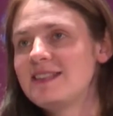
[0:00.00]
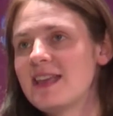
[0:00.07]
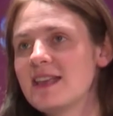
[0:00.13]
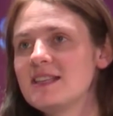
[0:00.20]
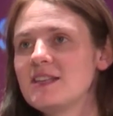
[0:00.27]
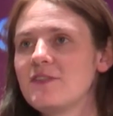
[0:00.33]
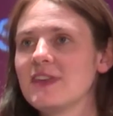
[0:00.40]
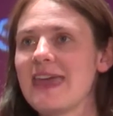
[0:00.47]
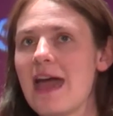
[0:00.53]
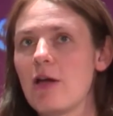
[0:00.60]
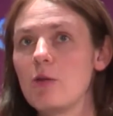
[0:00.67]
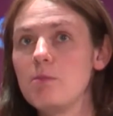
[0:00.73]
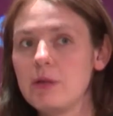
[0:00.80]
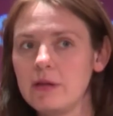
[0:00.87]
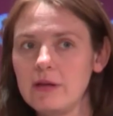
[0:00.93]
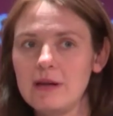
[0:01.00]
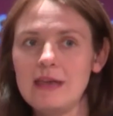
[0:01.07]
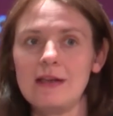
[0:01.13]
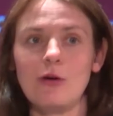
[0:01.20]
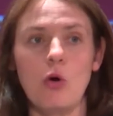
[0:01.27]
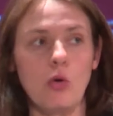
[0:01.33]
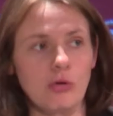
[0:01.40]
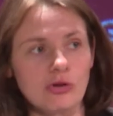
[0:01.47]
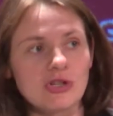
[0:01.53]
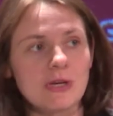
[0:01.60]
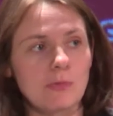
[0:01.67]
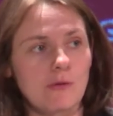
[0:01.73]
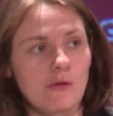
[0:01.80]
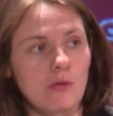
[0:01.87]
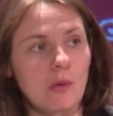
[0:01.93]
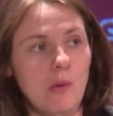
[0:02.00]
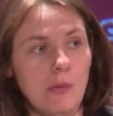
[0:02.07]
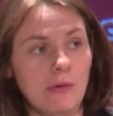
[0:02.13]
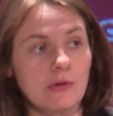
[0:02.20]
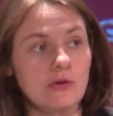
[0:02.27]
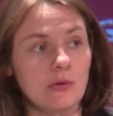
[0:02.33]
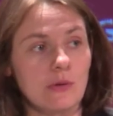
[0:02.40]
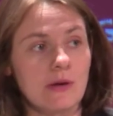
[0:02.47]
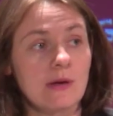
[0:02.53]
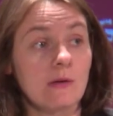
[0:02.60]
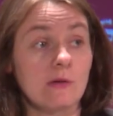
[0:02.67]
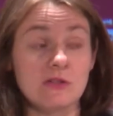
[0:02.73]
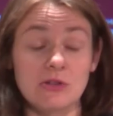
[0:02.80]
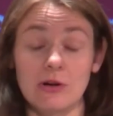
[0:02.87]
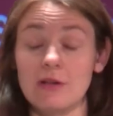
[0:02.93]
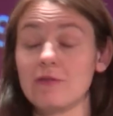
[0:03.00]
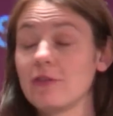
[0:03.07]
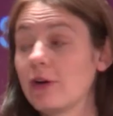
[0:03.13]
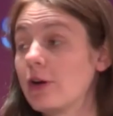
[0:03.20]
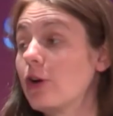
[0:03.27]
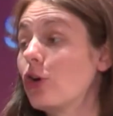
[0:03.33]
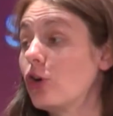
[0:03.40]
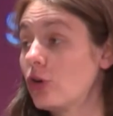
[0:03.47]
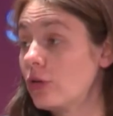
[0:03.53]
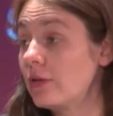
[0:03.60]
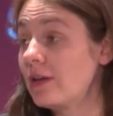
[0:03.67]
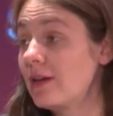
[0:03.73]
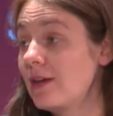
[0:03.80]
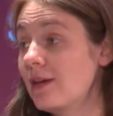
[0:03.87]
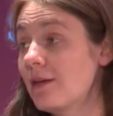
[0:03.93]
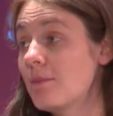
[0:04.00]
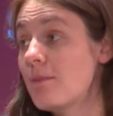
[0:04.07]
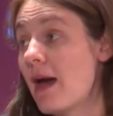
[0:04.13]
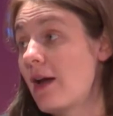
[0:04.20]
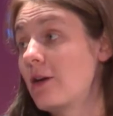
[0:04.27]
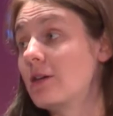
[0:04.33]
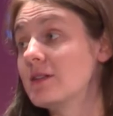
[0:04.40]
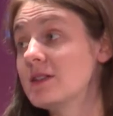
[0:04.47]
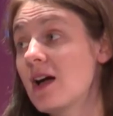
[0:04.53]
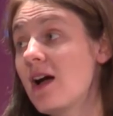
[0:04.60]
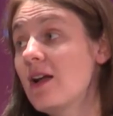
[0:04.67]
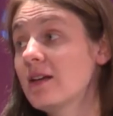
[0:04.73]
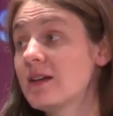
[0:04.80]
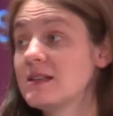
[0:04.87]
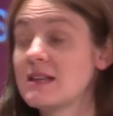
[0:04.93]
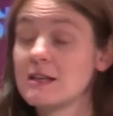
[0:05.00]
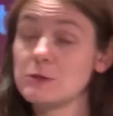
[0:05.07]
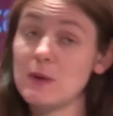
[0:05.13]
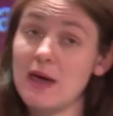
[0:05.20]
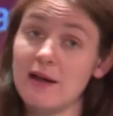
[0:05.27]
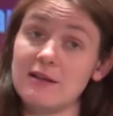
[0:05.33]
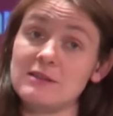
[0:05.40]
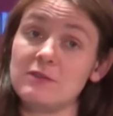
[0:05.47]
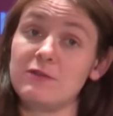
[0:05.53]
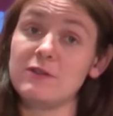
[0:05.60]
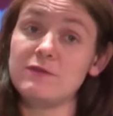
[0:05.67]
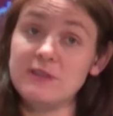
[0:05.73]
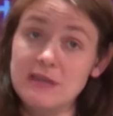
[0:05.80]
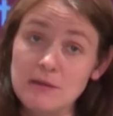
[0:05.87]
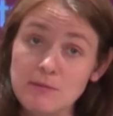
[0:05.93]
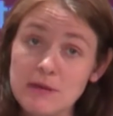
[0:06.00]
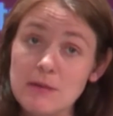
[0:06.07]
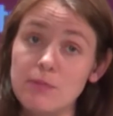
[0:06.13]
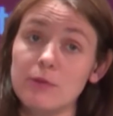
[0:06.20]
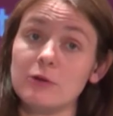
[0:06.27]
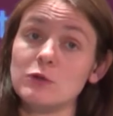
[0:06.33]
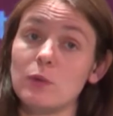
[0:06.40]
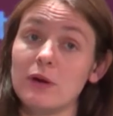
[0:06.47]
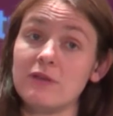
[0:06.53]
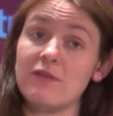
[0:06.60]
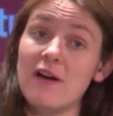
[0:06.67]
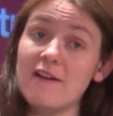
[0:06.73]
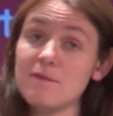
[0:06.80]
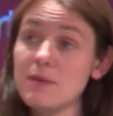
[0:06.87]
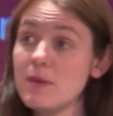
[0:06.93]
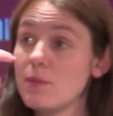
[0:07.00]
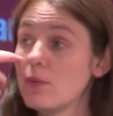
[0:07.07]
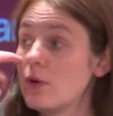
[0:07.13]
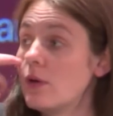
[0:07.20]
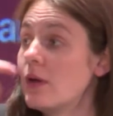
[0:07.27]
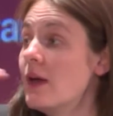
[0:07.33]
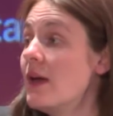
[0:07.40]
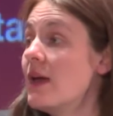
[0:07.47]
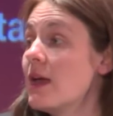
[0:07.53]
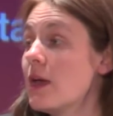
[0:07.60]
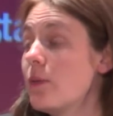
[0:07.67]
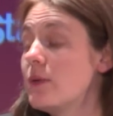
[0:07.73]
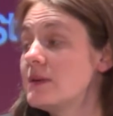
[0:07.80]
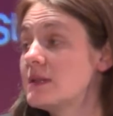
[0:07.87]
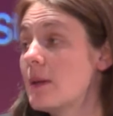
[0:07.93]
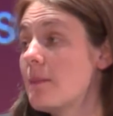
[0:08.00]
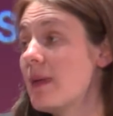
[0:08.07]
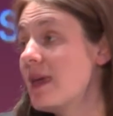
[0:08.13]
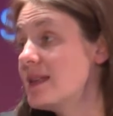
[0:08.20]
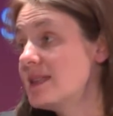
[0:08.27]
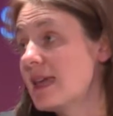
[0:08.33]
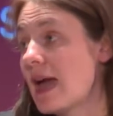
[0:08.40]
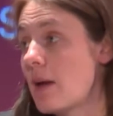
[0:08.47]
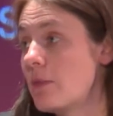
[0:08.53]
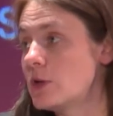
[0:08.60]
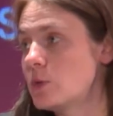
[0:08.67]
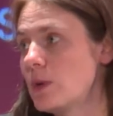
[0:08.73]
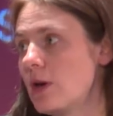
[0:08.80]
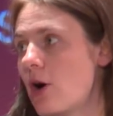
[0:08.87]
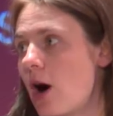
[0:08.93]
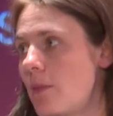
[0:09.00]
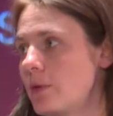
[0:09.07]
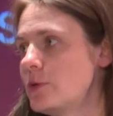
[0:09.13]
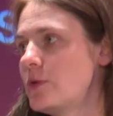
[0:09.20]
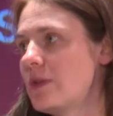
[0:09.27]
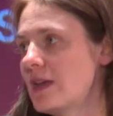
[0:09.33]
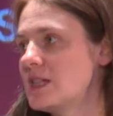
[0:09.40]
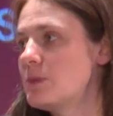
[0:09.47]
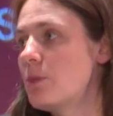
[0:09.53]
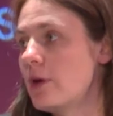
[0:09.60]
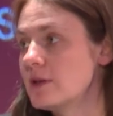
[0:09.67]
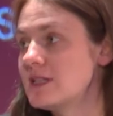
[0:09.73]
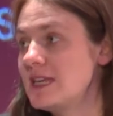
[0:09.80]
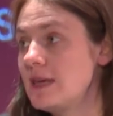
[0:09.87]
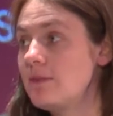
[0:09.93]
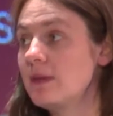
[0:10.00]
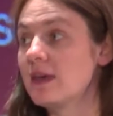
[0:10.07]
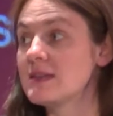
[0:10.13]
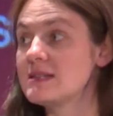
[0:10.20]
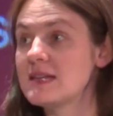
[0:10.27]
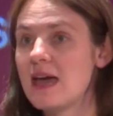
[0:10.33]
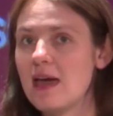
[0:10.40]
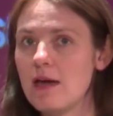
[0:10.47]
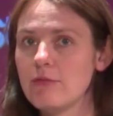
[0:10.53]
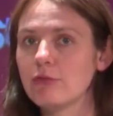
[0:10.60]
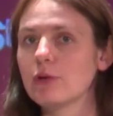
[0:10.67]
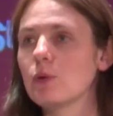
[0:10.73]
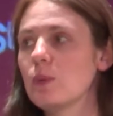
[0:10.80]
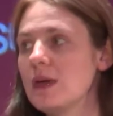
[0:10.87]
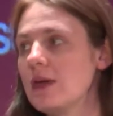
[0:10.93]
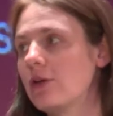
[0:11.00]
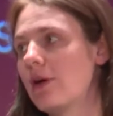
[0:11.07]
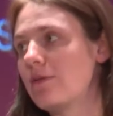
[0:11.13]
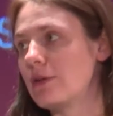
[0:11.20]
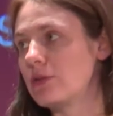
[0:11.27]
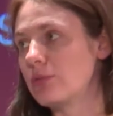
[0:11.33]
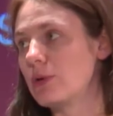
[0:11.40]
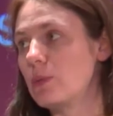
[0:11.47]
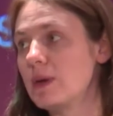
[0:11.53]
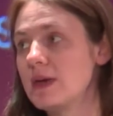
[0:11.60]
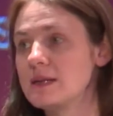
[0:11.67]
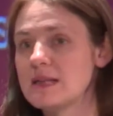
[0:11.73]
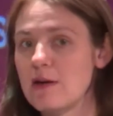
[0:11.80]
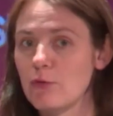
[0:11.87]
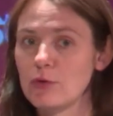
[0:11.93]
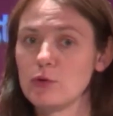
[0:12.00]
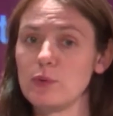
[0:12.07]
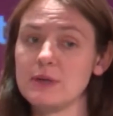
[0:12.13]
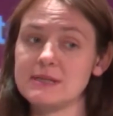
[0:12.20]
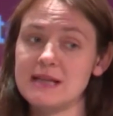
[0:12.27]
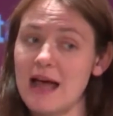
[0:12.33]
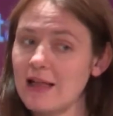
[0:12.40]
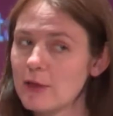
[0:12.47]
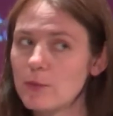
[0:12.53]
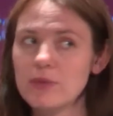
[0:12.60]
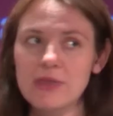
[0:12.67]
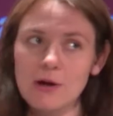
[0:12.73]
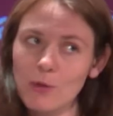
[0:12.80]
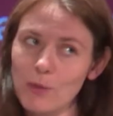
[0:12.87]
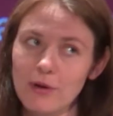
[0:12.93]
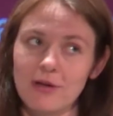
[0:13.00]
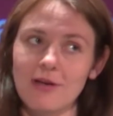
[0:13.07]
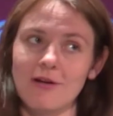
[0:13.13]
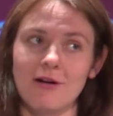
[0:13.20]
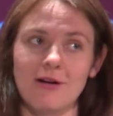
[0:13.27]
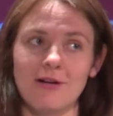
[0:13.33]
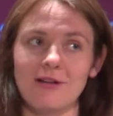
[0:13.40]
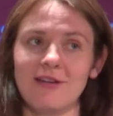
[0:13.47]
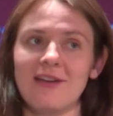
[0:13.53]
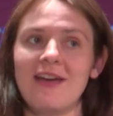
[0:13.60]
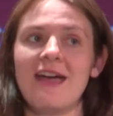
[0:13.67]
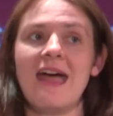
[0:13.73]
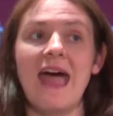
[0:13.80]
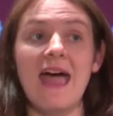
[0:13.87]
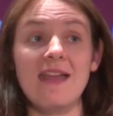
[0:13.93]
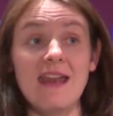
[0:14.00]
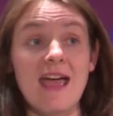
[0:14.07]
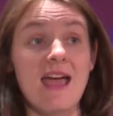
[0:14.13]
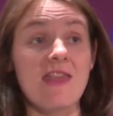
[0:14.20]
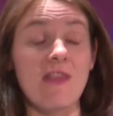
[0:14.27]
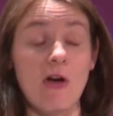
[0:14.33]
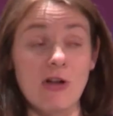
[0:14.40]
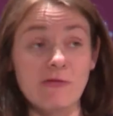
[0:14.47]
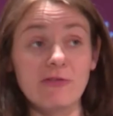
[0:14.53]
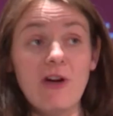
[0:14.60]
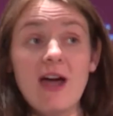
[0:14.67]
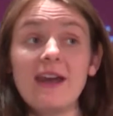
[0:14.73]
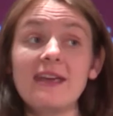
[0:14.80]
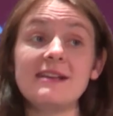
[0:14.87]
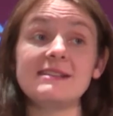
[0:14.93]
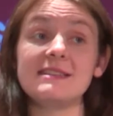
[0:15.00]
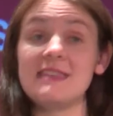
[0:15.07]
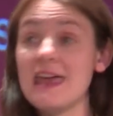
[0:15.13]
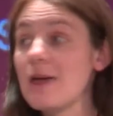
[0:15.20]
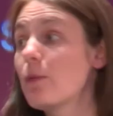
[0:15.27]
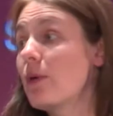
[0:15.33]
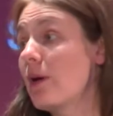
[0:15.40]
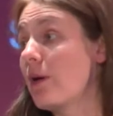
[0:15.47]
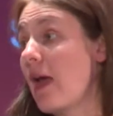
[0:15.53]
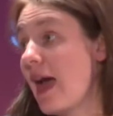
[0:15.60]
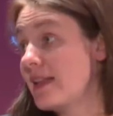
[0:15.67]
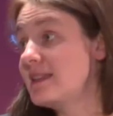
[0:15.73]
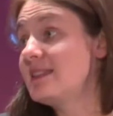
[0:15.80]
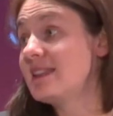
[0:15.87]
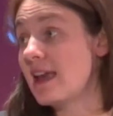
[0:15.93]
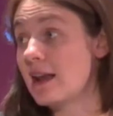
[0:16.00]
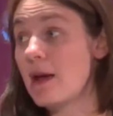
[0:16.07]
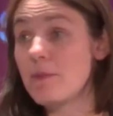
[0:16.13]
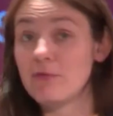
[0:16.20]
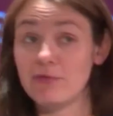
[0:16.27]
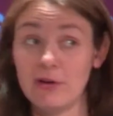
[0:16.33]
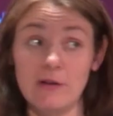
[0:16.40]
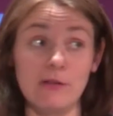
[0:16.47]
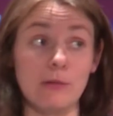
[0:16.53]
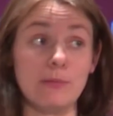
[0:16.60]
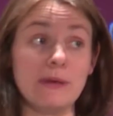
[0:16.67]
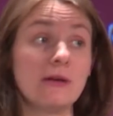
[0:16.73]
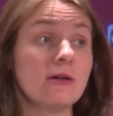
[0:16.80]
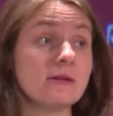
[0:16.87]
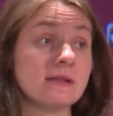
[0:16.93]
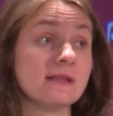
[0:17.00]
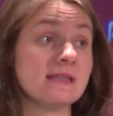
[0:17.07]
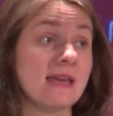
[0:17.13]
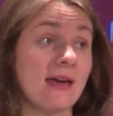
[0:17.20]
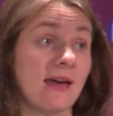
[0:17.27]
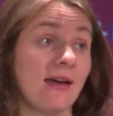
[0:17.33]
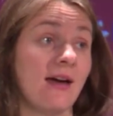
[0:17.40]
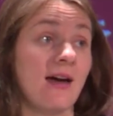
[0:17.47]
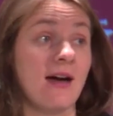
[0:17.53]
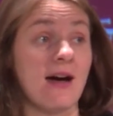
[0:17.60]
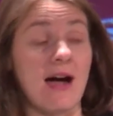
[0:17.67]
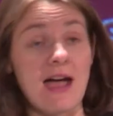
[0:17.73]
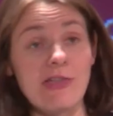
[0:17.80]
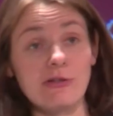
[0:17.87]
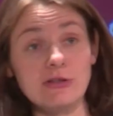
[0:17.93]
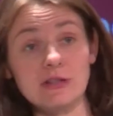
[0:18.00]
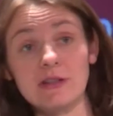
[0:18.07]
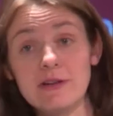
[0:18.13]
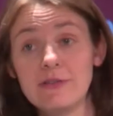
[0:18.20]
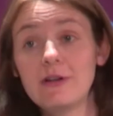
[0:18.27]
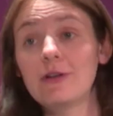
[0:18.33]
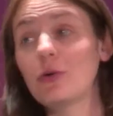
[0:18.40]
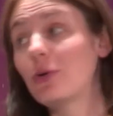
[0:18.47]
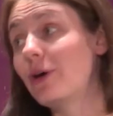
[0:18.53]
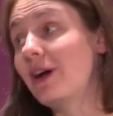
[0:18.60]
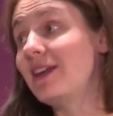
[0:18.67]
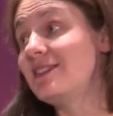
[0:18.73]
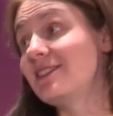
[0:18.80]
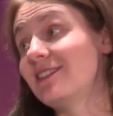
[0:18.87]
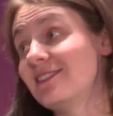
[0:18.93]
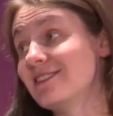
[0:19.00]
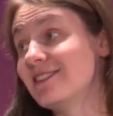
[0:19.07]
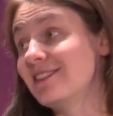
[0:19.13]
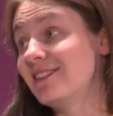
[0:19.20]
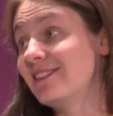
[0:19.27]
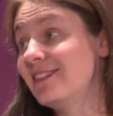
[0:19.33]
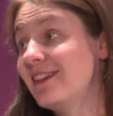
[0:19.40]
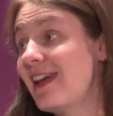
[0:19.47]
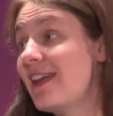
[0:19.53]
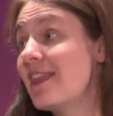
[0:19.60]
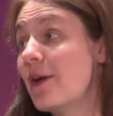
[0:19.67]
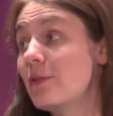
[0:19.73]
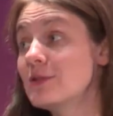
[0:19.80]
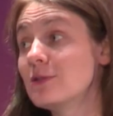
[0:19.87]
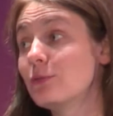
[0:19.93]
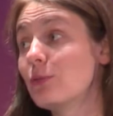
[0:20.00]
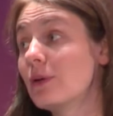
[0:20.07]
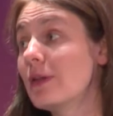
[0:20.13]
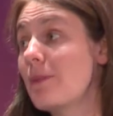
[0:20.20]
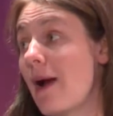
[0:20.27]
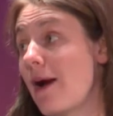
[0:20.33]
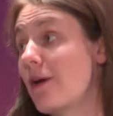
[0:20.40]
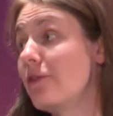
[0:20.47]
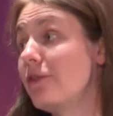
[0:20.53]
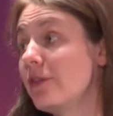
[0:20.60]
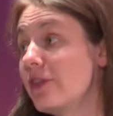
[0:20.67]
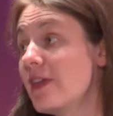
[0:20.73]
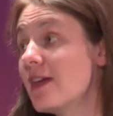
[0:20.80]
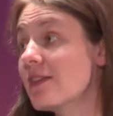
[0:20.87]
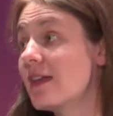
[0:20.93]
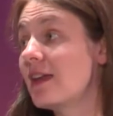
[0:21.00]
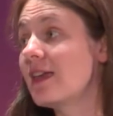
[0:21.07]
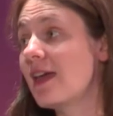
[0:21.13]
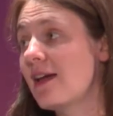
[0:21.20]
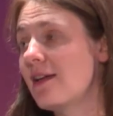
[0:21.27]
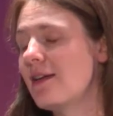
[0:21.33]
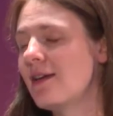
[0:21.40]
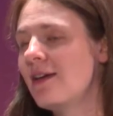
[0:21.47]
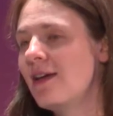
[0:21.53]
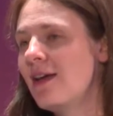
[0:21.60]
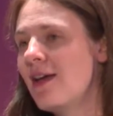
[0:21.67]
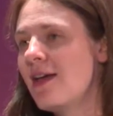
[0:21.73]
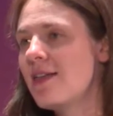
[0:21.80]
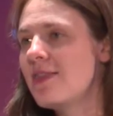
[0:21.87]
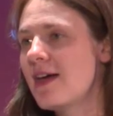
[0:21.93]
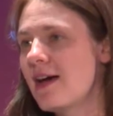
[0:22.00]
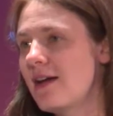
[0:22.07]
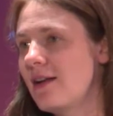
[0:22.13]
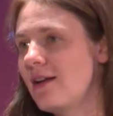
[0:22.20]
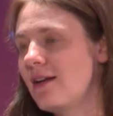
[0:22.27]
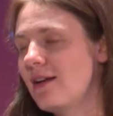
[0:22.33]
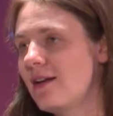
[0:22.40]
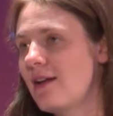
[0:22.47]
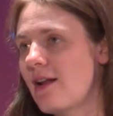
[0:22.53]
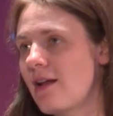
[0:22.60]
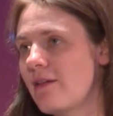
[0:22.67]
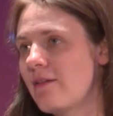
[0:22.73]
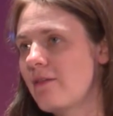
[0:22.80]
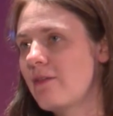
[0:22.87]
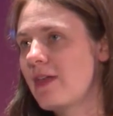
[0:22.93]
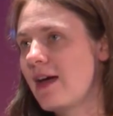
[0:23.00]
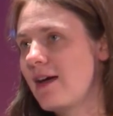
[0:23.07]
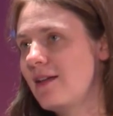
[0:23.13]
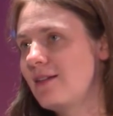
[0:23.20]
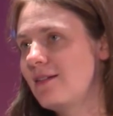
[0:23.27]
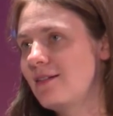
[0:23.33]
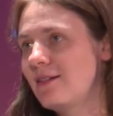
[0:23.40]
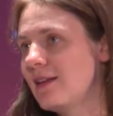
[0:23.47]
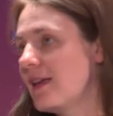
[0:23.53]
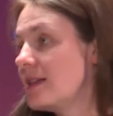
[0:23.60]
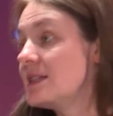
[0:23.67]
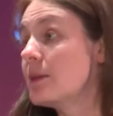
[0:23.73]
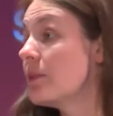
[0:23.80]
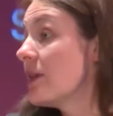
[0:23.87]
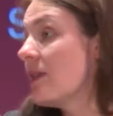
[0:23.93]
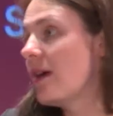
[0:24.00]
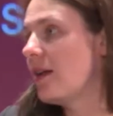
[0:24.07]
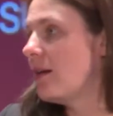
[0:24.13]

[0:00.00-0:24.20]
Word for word: the sense of accountability and ownership over what we were doing starting very early mattered a ton because as we added to 15 people or 25 people, it was amazing how much we accomplished with that small team because every week or every three weeks, everyone knew exactly what they were working on. And on Fridays, they were, had to stand up in front of their peers and say, I either delivered or I didn't. And that was a really powerful thing that, again, that, that again, something